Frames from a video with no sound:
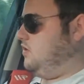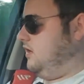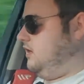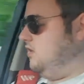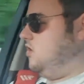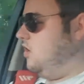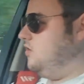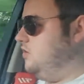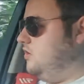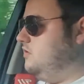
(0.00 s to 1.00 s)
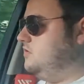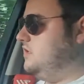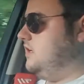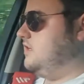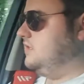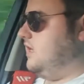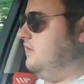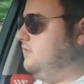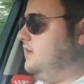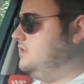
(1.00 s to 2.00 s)
trying to not use the
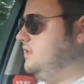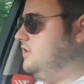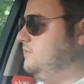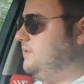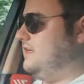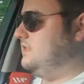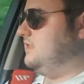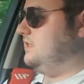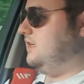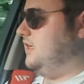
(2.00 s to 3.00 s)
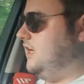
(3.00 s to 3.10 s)
accelerator as best as I